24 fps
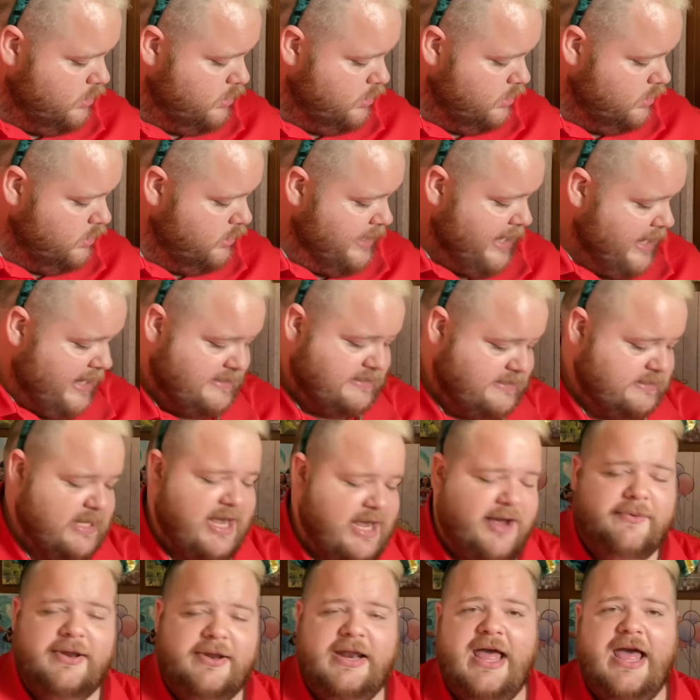Yes,
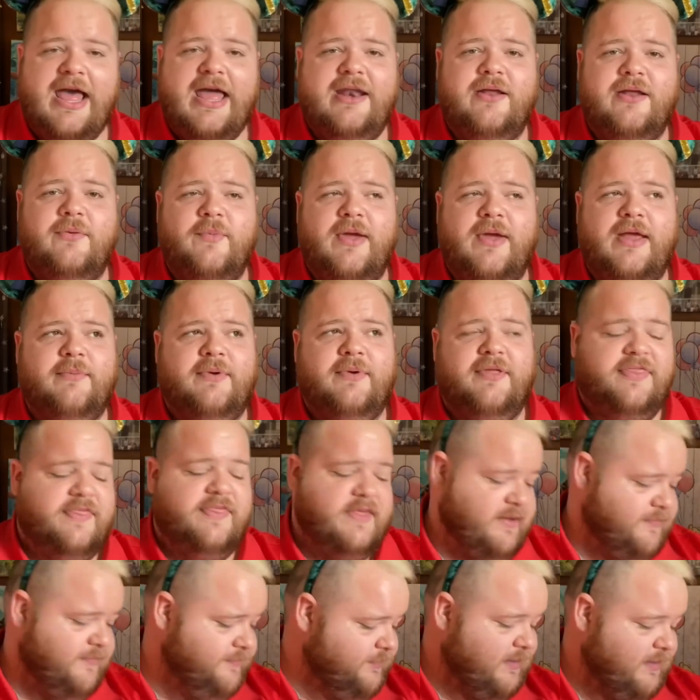I went ahead and went with
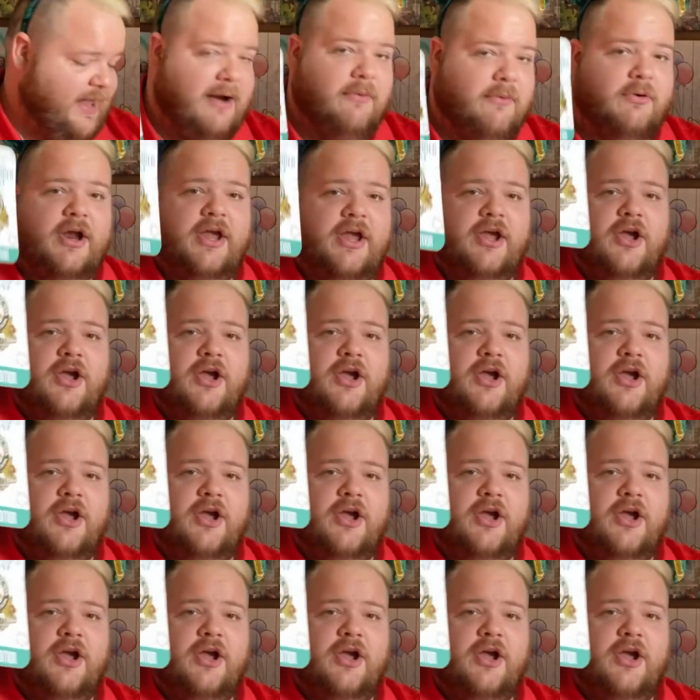the Flower and